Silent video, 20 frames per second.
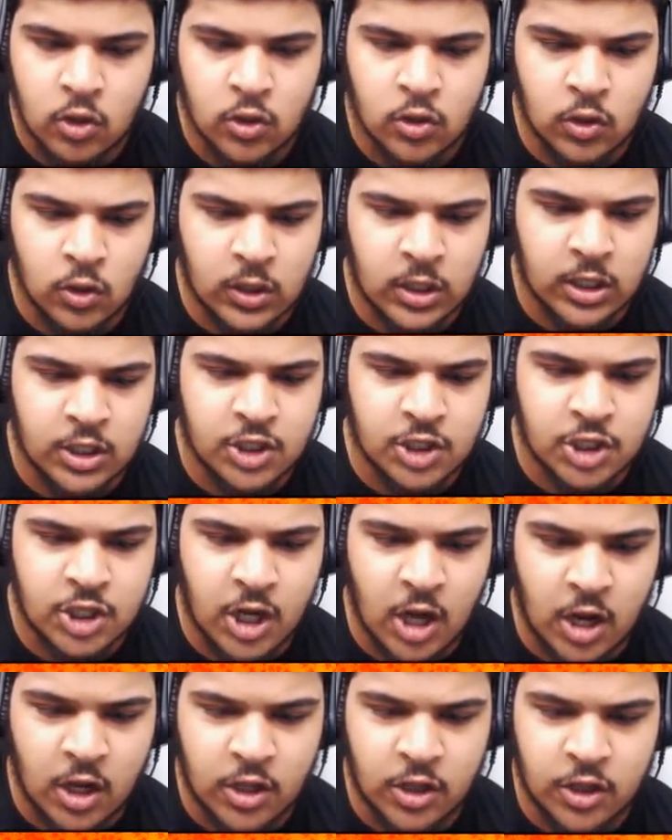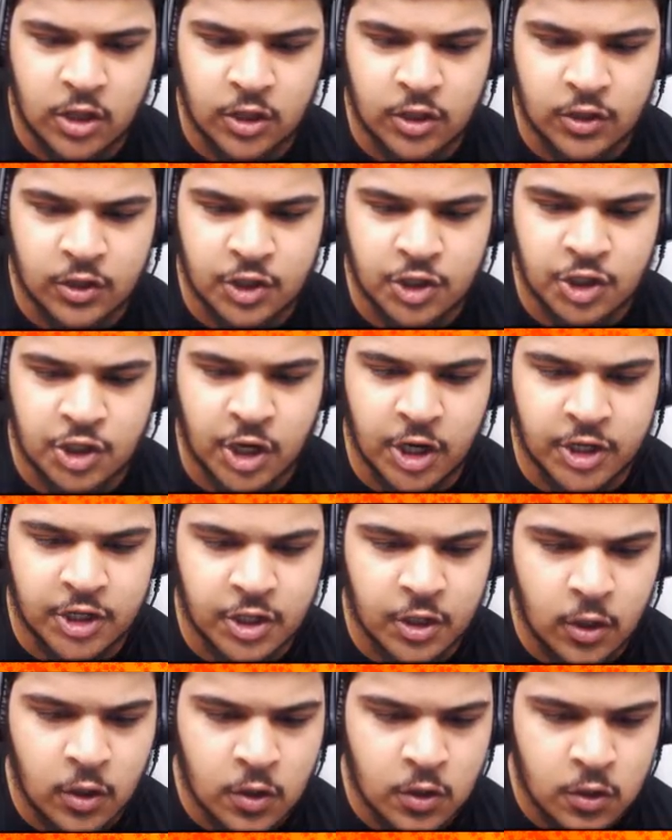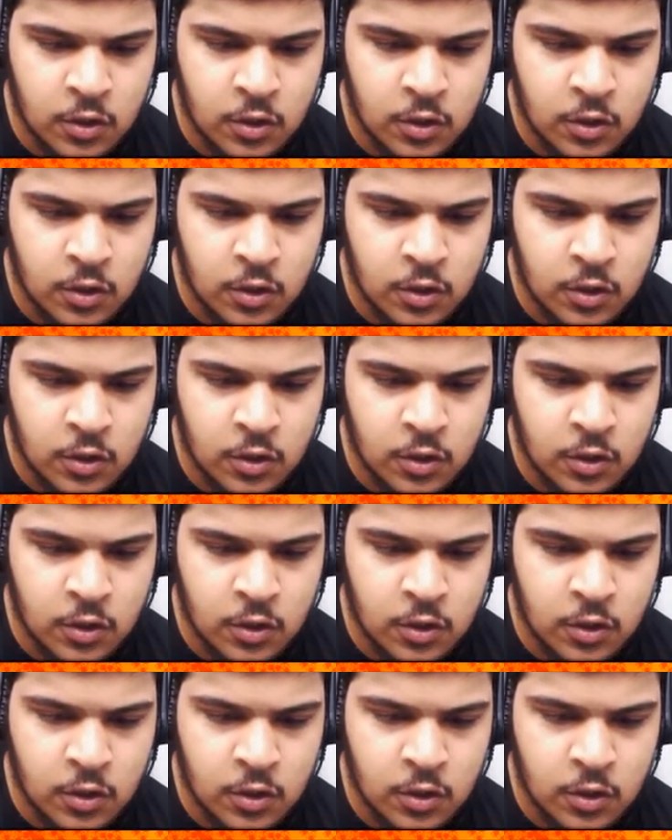So let's take this shit.